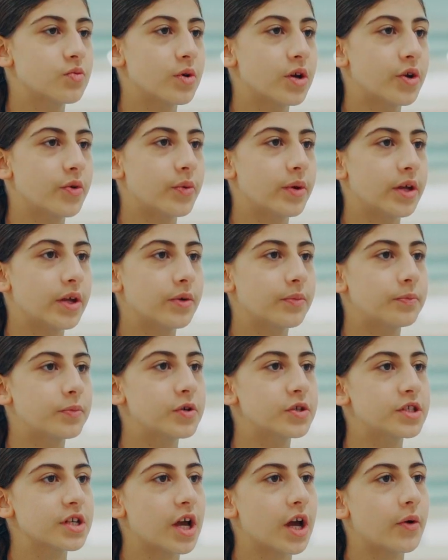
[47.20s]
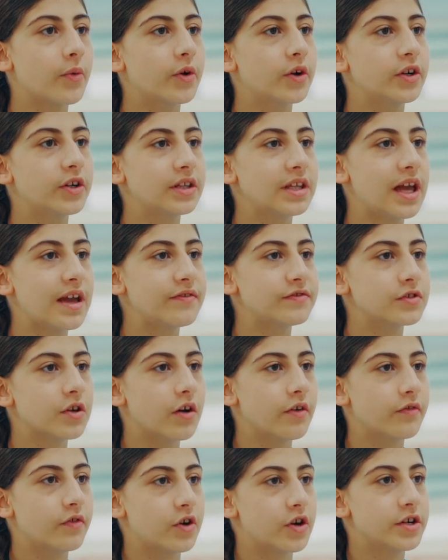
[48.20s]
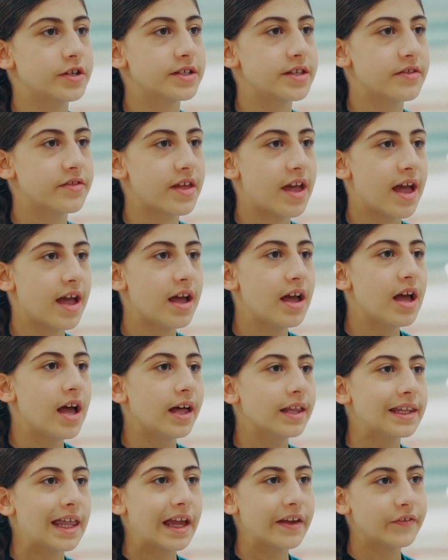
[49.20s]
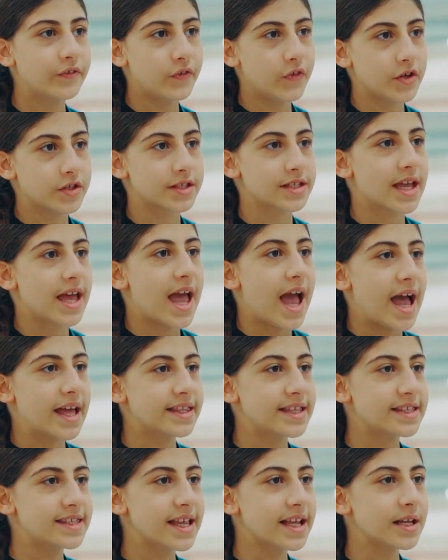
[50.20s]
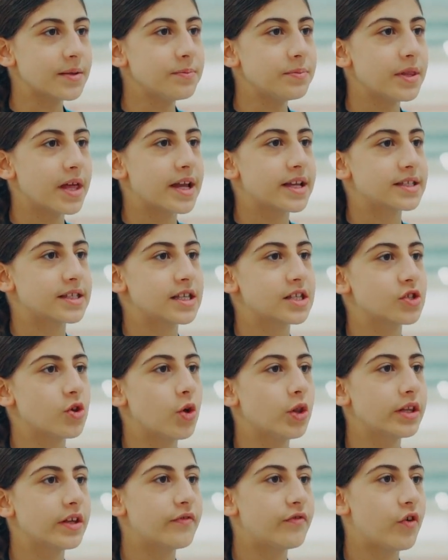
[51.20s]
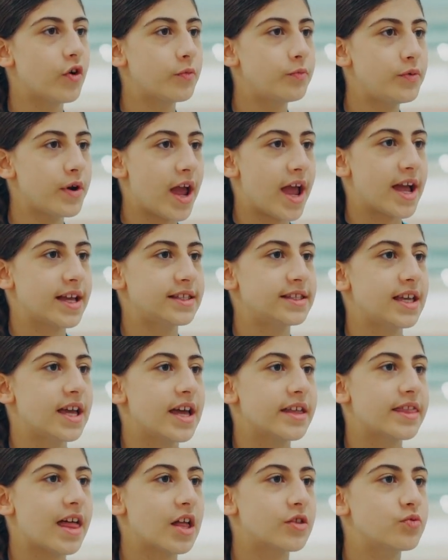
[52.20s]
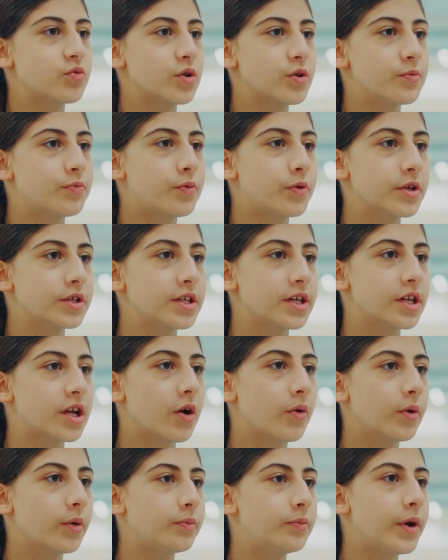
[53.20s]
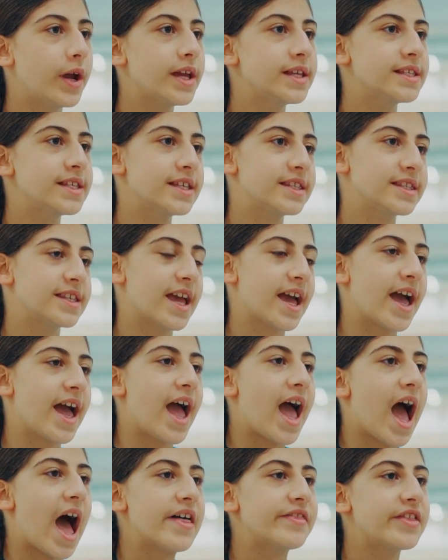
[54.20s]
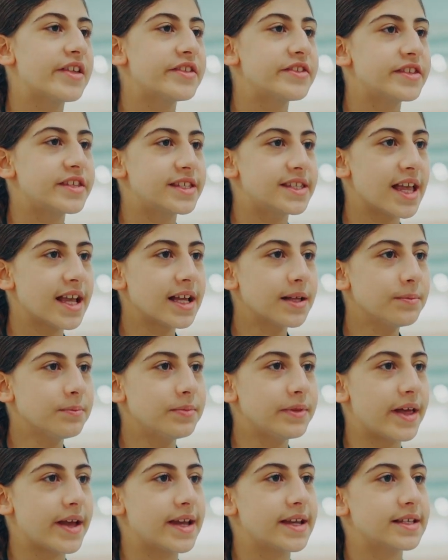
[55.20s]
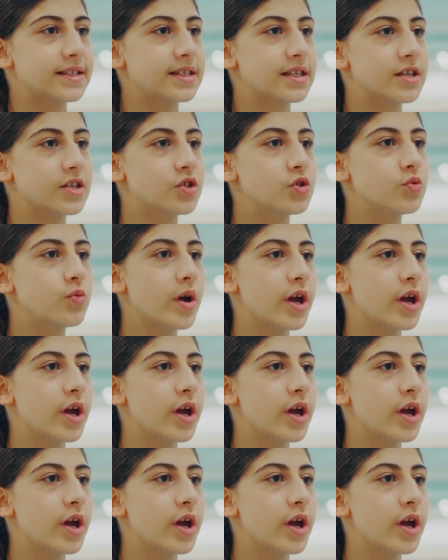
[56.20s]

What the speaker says: we put our leftovers there, like food. And the second place is only for bread, that we're putting our bread in there. And the second place is where